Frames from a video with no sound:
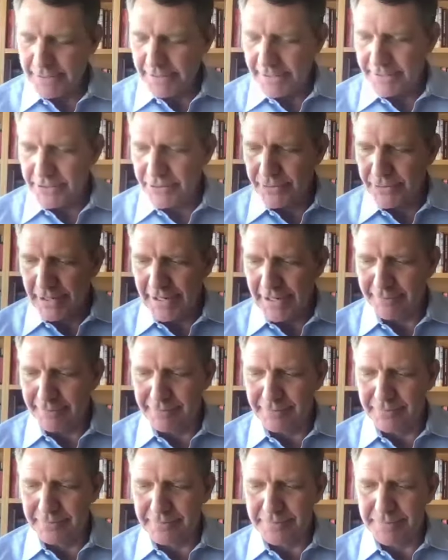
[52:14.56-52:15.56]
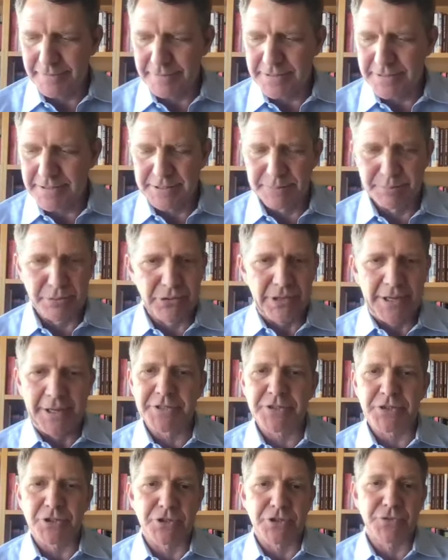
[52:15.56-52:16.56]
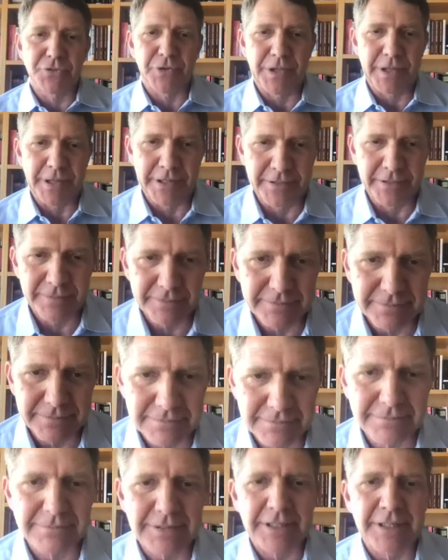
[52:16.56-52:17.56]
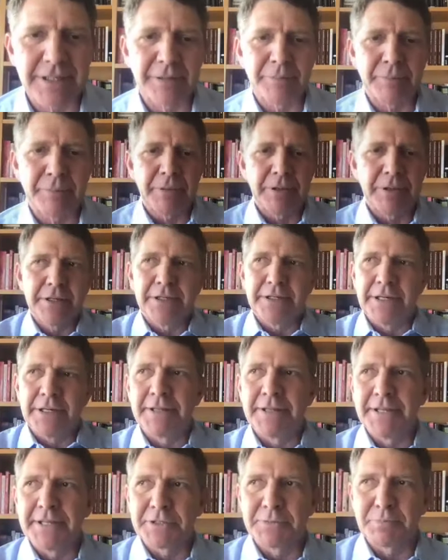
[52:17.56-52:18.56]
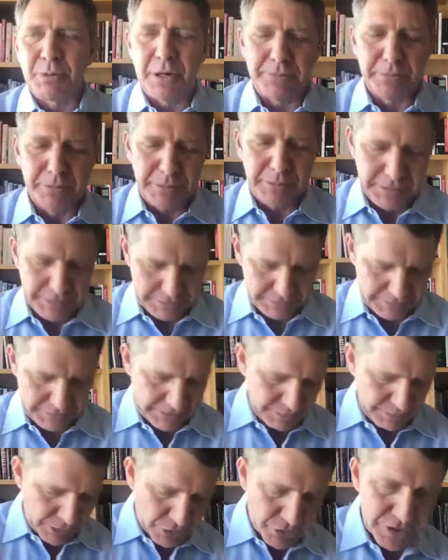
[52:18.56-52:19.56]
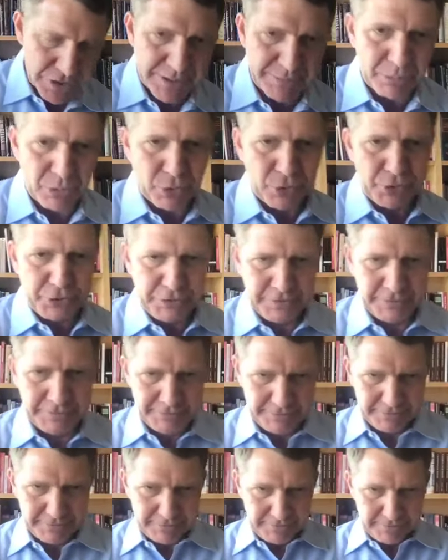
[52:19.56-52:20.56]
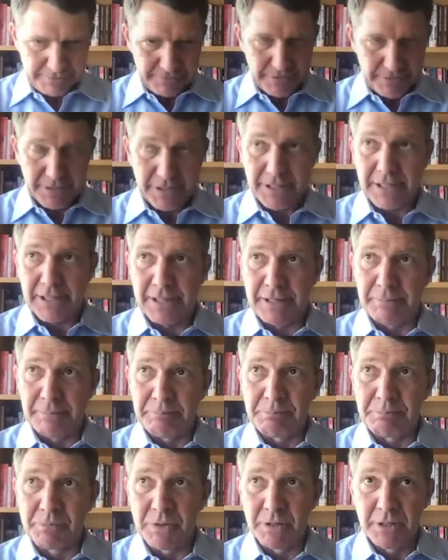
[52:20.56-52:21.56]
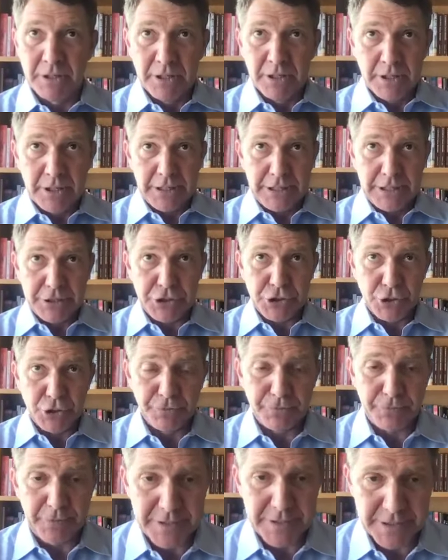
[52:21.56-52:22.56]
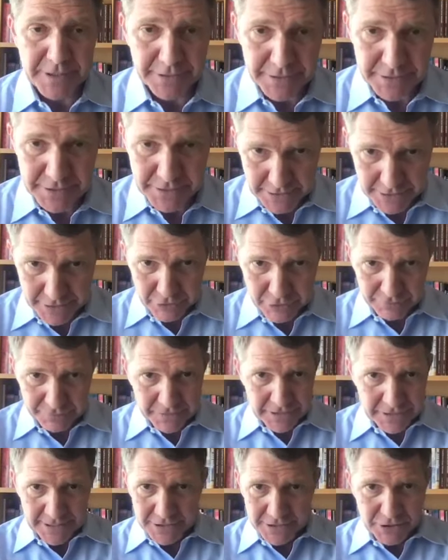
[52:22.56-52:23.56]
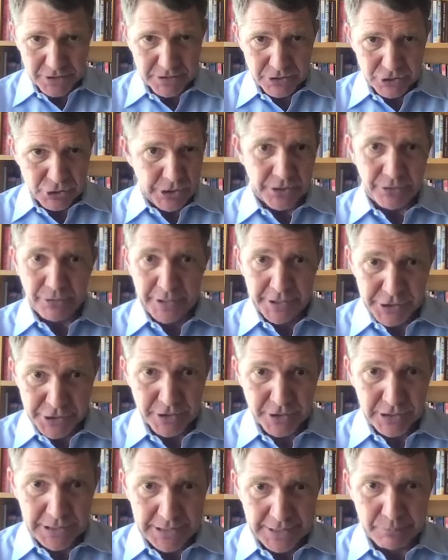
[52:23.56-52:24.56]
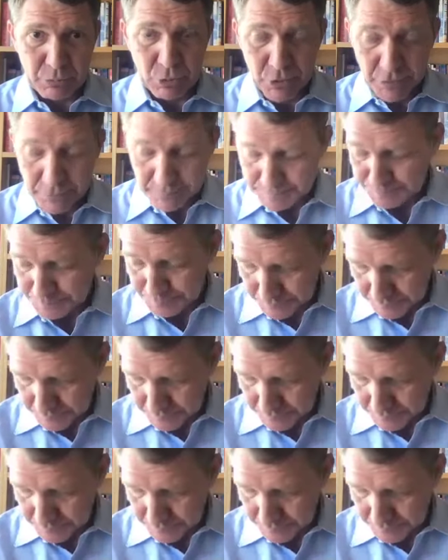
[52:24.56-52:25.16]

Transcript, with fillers: I don't have simple answers for that. Um, I think it's probably the most important um, issue facing the state over the next generation and more,